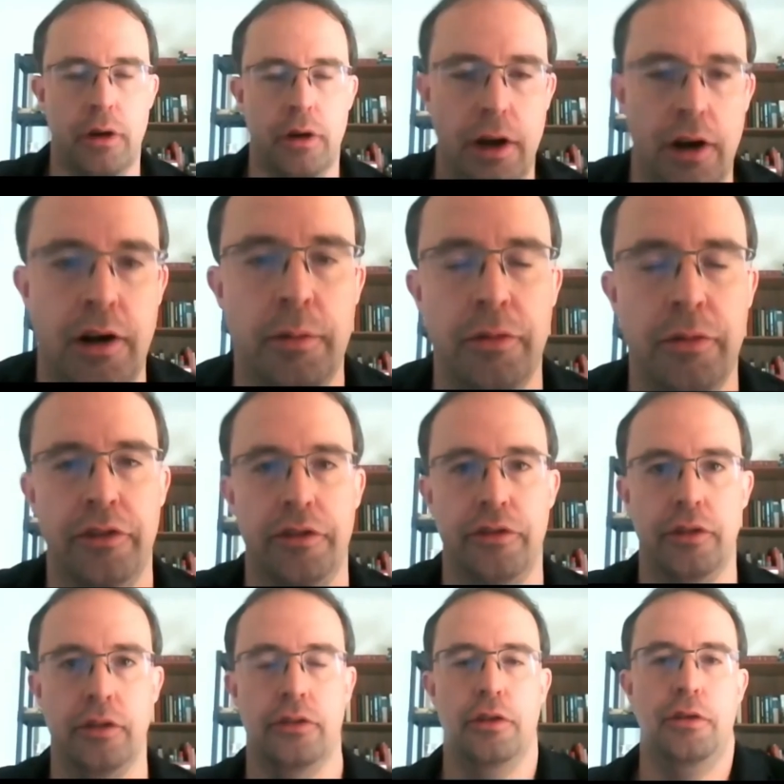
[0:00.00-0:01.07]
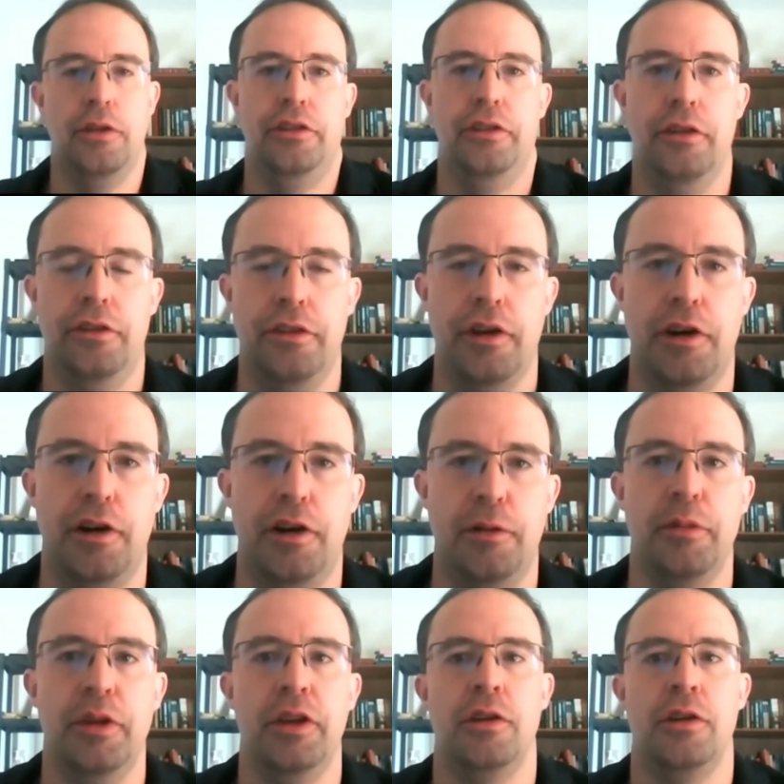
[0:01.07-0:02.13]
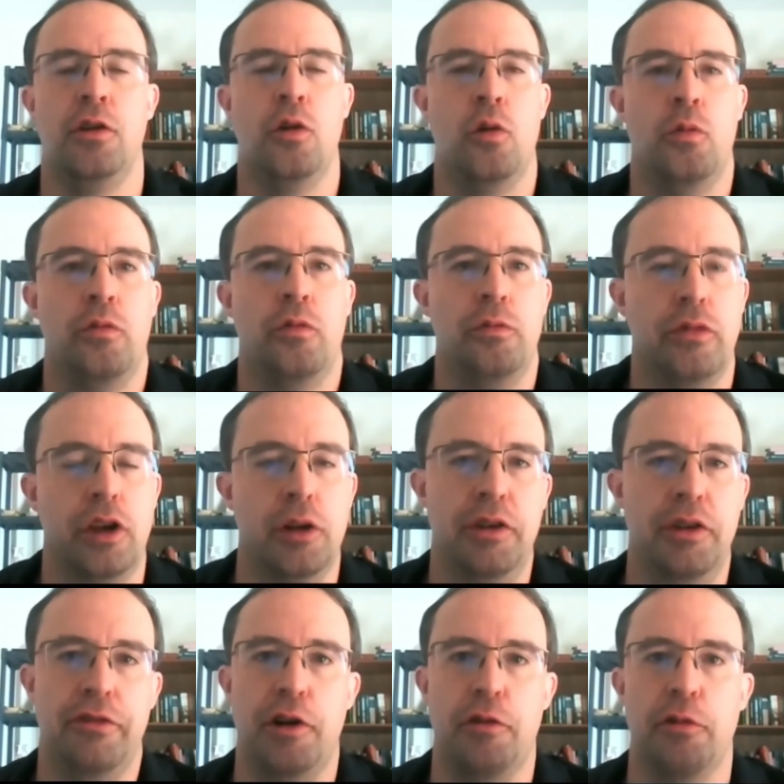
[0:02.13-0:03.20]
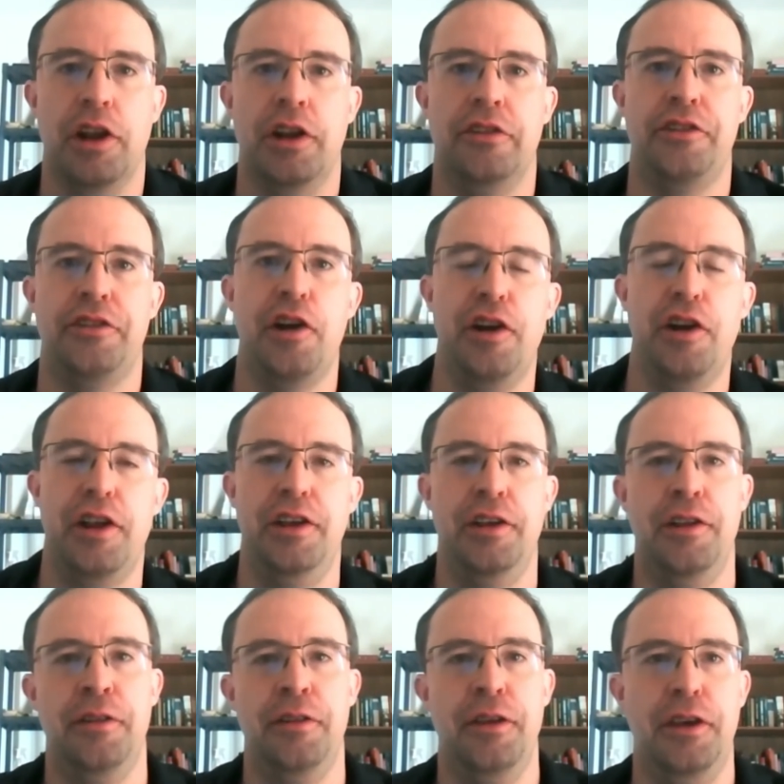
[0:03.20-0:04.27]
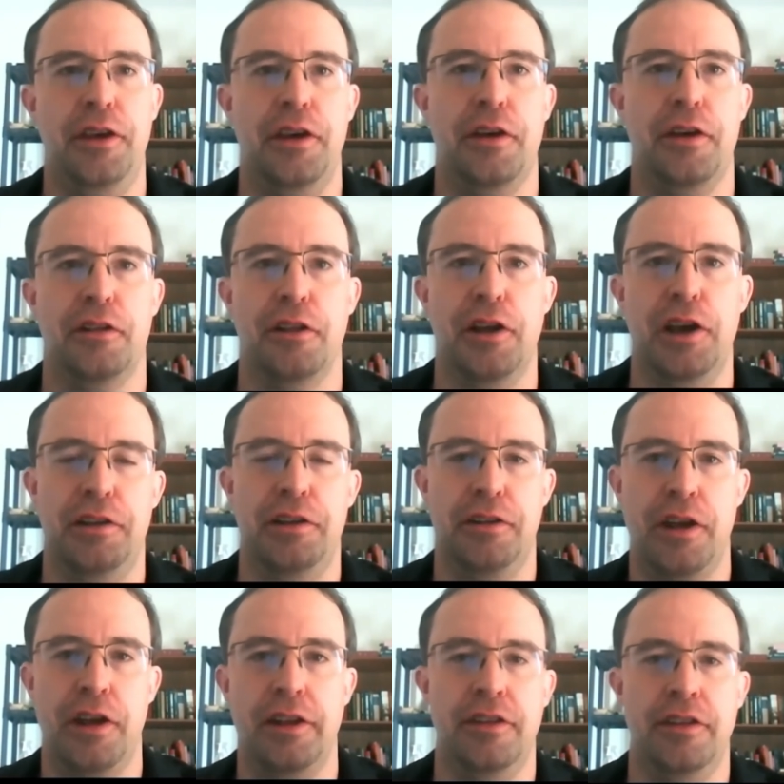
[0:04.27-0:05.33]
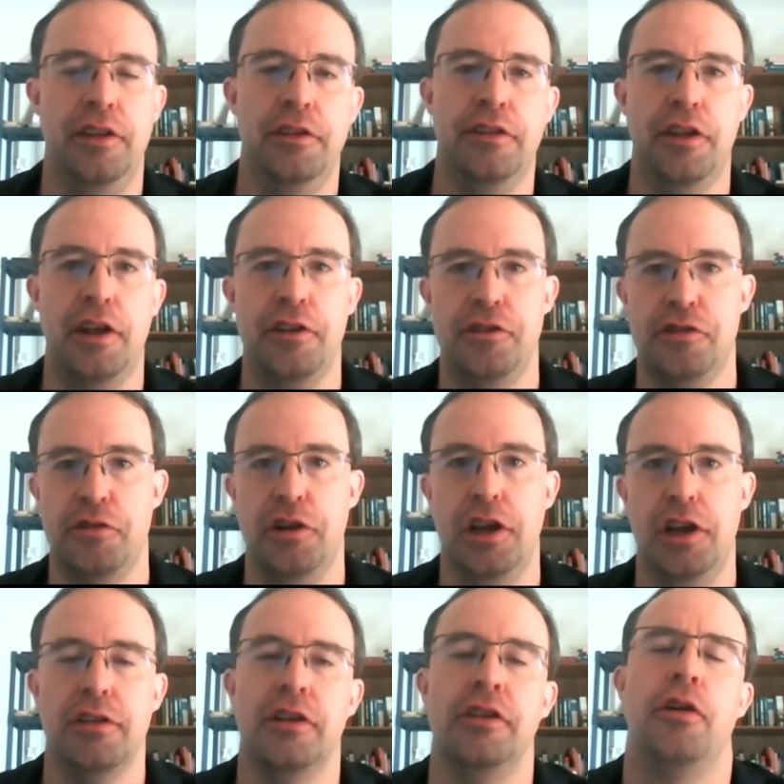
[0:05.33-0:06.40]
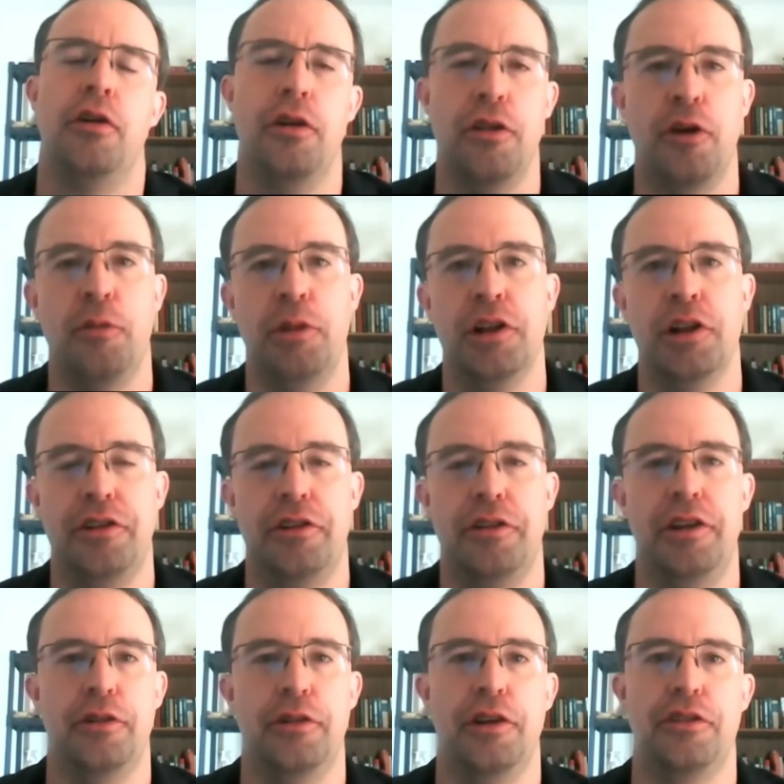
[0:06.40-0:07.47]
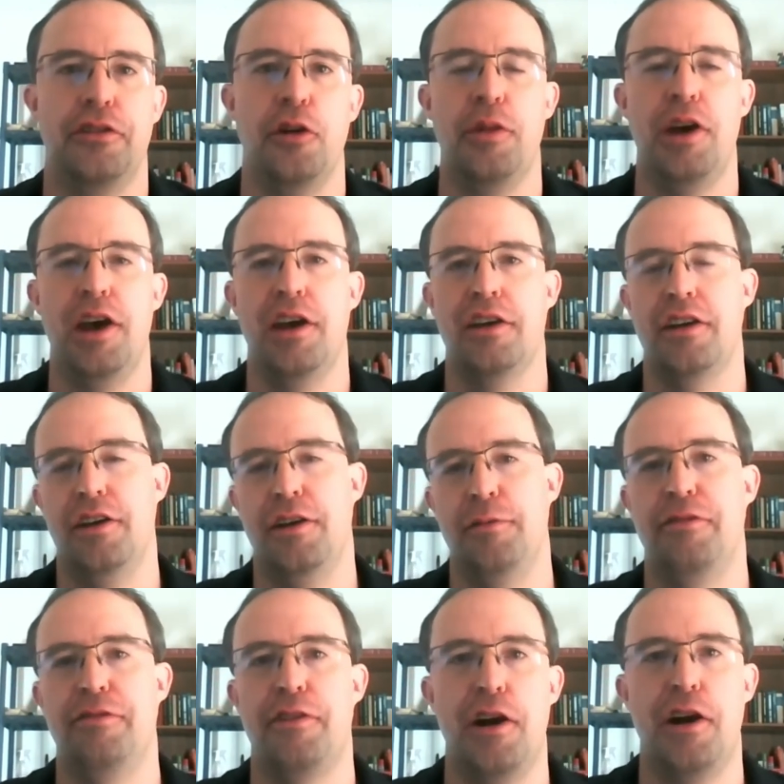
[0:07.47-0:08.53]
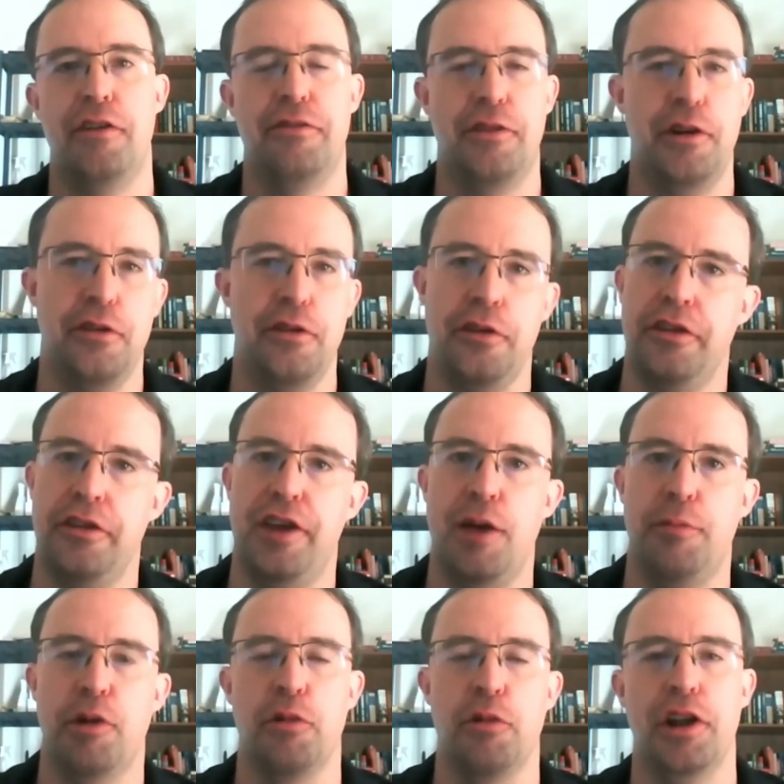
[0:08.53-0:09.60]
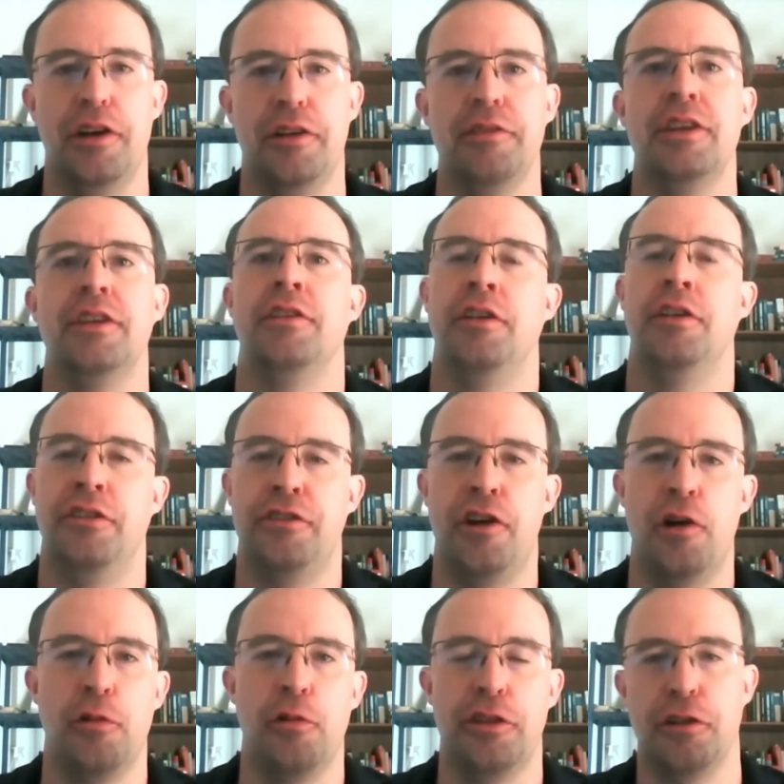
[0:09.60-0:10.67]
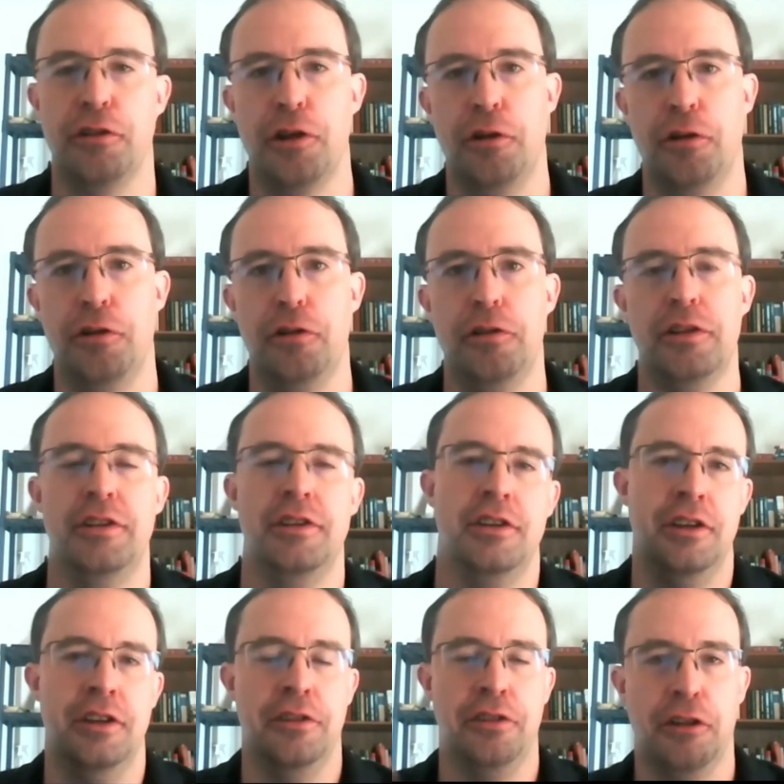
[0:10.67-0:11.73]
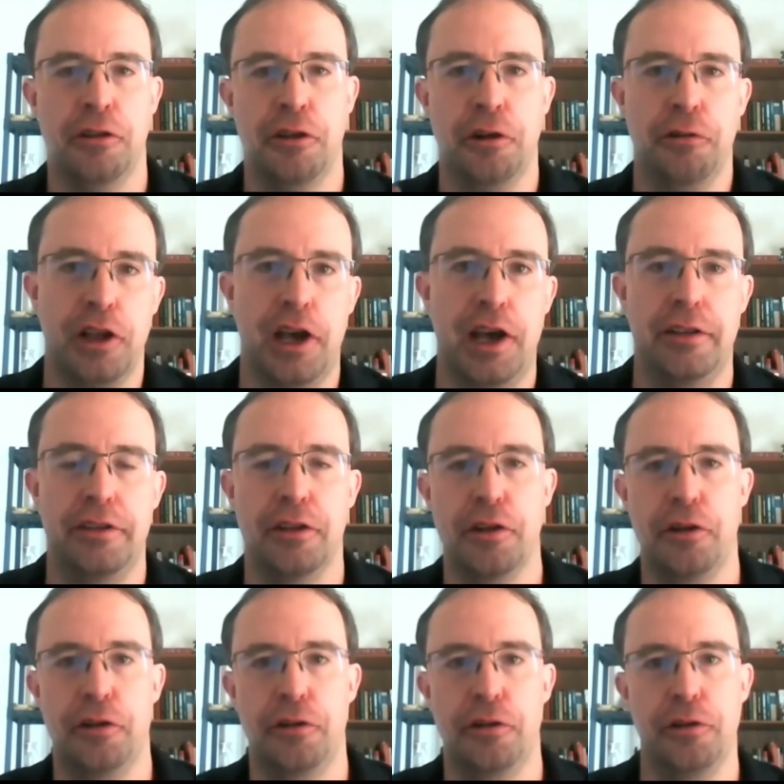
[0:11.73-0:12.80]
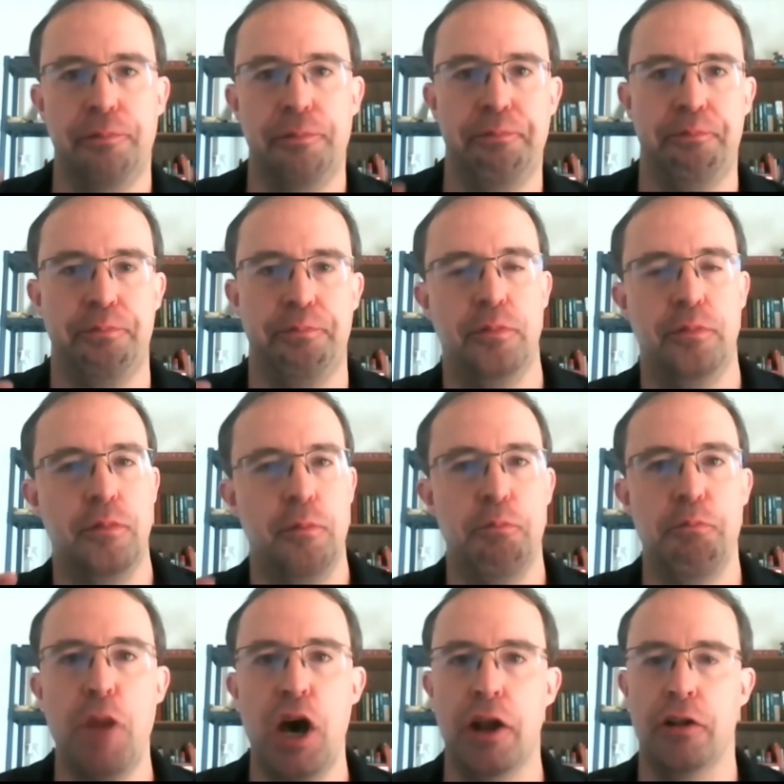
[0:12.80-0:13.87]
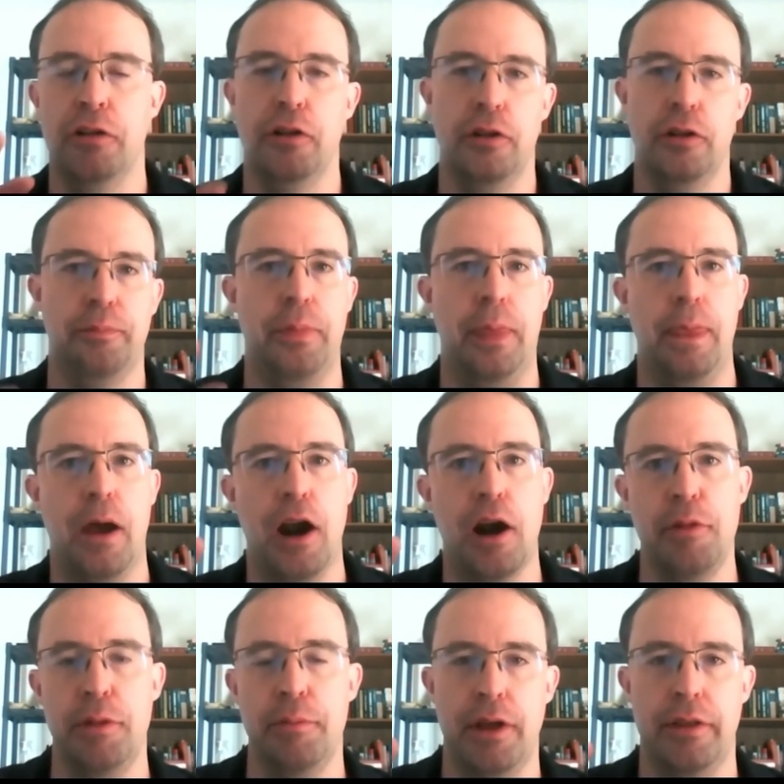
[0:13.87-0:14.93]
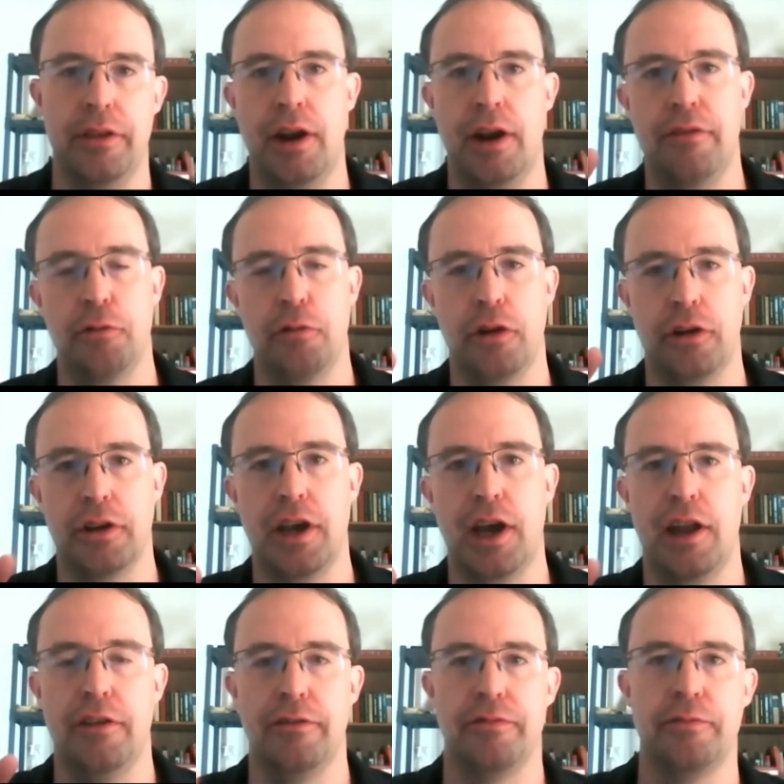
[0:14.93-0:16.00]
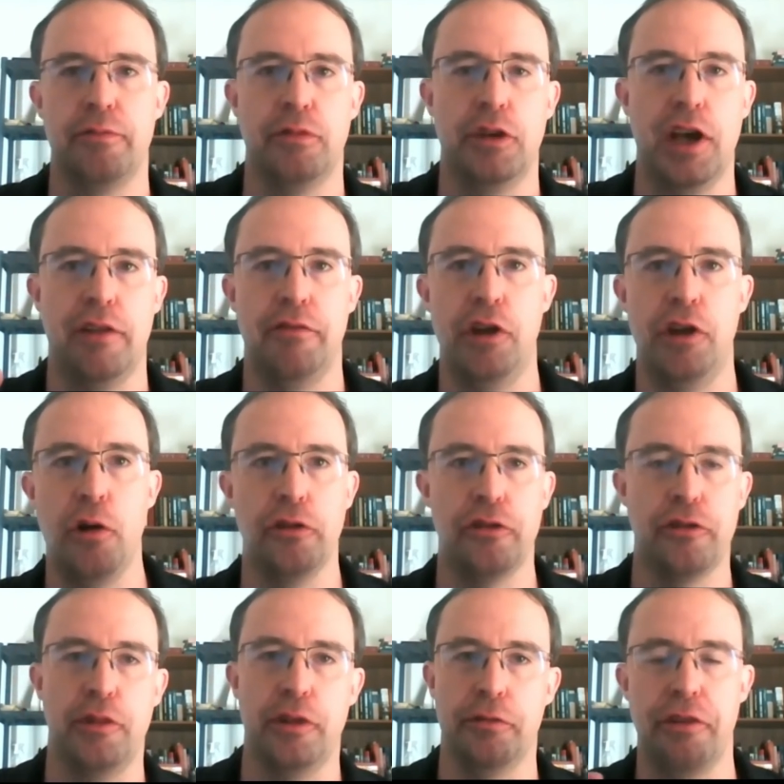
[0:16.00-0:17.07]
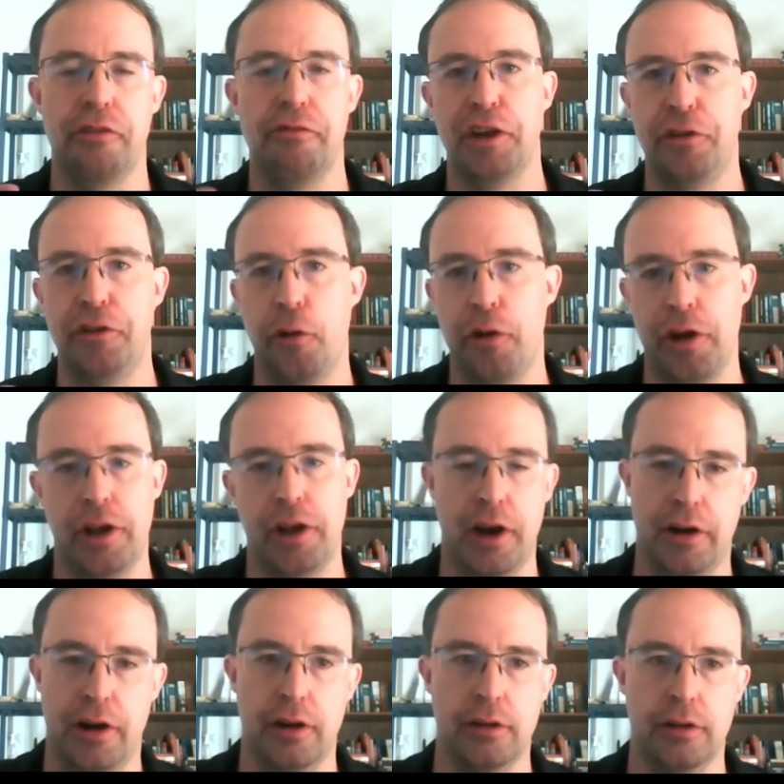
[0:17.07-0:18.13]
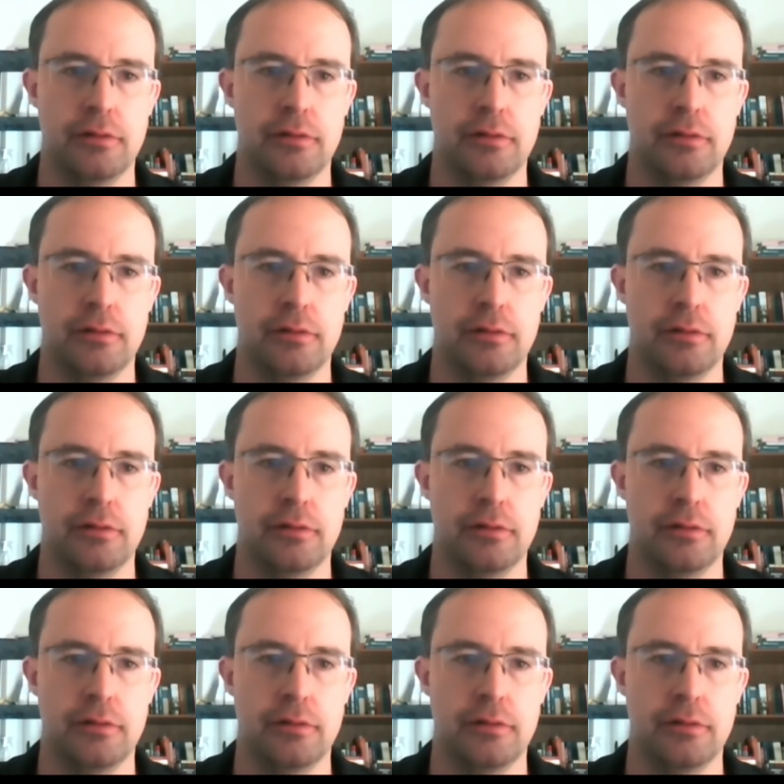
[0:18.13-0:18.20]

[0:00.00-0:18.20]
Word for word: Um, so this is um, going to be fun. We're going to start in the late 19th century, although military toys go back um, far further than that. But we're going to start with the little, the little lead, the little metal army men that everyone kind of kind of knows from the Victorian era.